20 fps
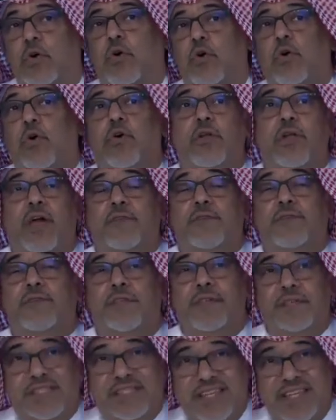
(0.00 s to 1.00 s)
or if
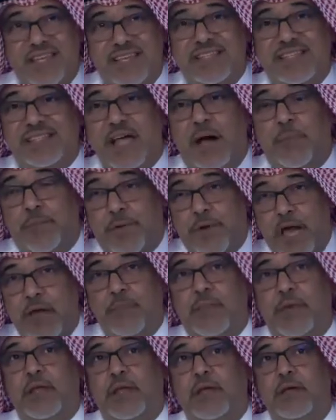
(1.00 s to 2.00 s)
this is a
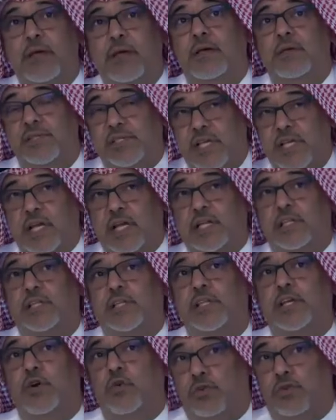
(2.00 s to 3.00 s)
primary,
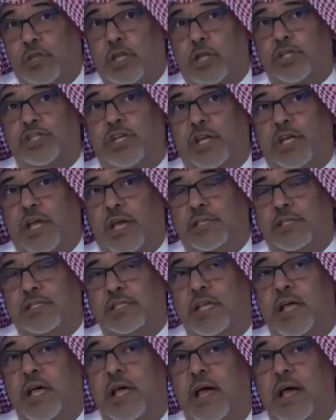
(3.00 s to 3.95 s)
secondary, or tertiary case.